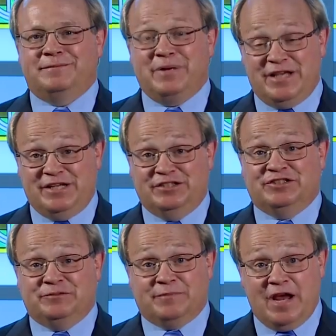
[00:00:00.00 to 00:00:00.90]

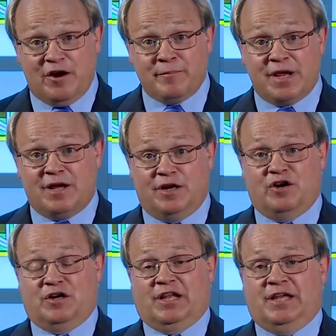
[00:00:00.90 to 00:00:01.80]
Please Hear me
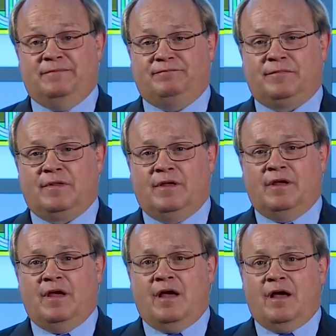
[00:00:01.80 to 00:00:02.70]
clearly.
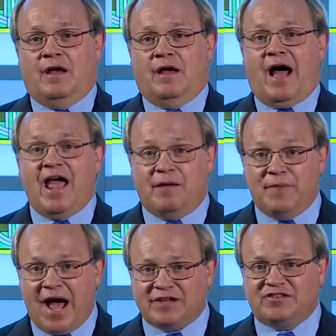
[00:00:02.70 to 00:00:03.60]
I am
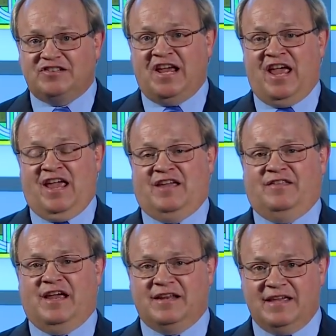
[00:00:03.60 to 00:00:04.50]
not saying
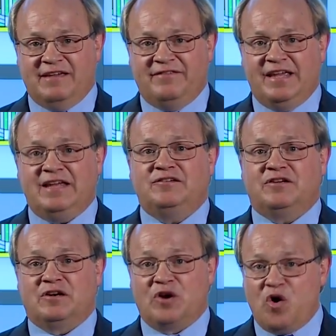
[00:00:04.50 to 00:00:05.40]
that giving to
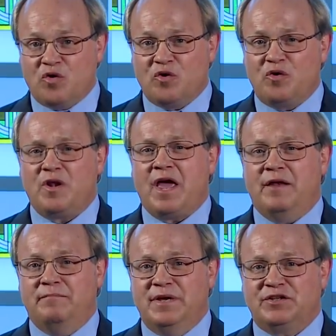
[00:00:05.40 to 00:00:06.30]
local
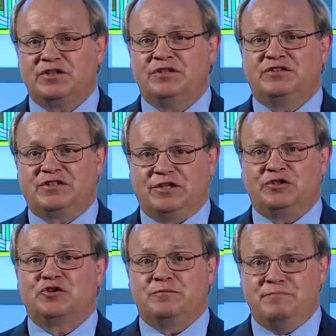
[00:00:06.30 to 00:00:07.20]
and mission
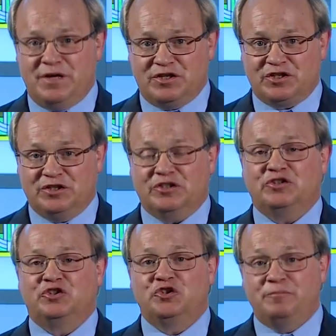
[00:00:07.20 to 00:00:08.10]
center mission
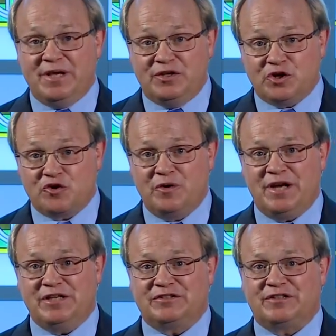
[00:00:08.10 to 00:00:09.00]
should be
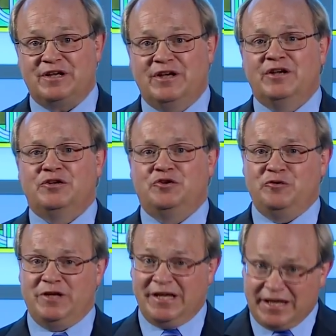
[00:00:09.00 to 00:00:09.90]
decreased
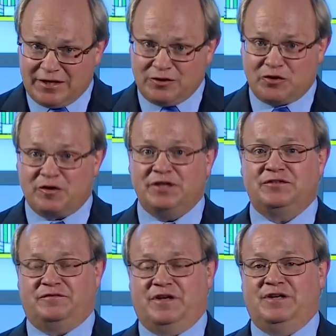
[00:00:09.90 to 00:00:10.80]
to increase
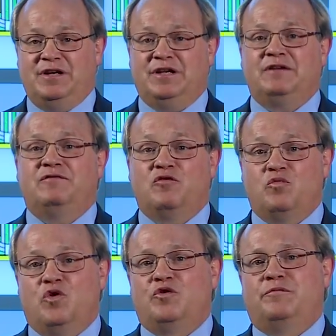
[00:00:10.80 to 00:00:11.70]
funding for
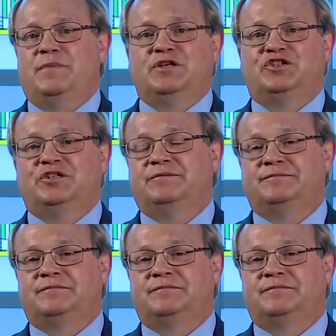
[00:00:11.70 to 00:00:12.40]
world mission.